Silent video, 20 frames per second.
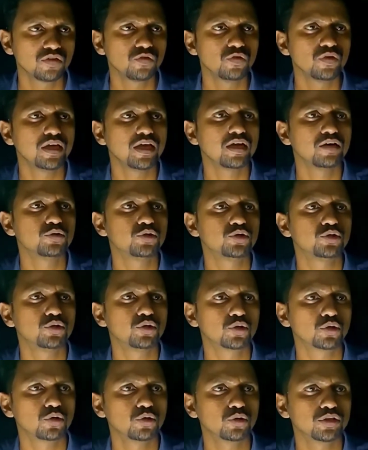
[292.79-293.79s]
we have to
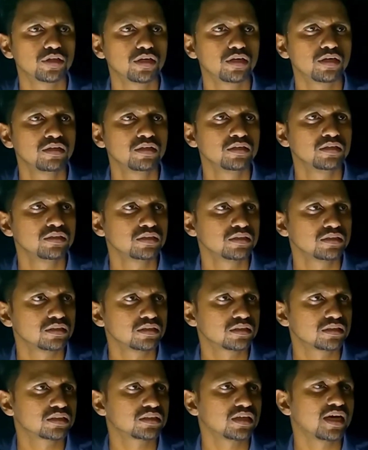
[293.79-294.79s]
draw the
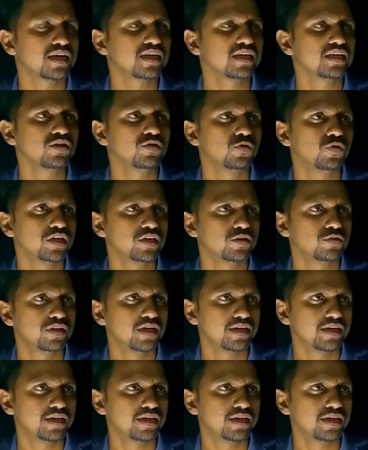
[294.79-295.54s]
sine wave,